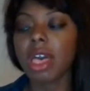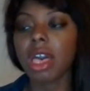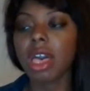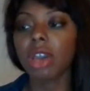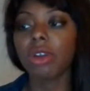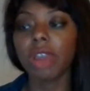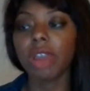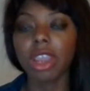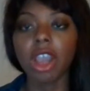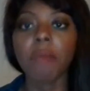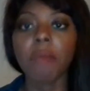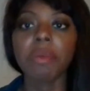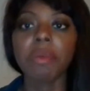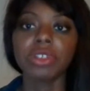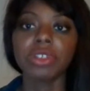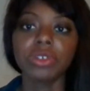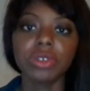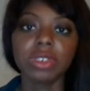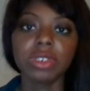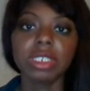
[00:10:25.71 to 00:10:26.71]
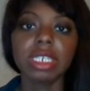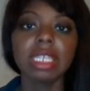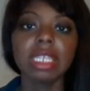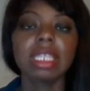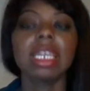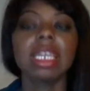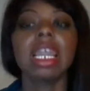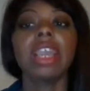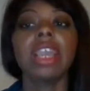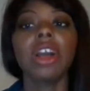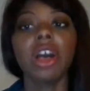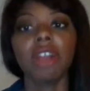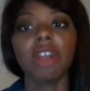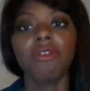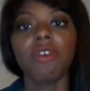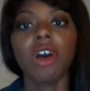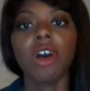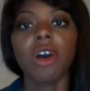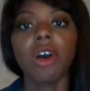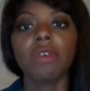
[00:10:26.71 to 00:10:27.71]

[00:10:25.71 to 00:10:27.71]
great opportunity, then I got involved,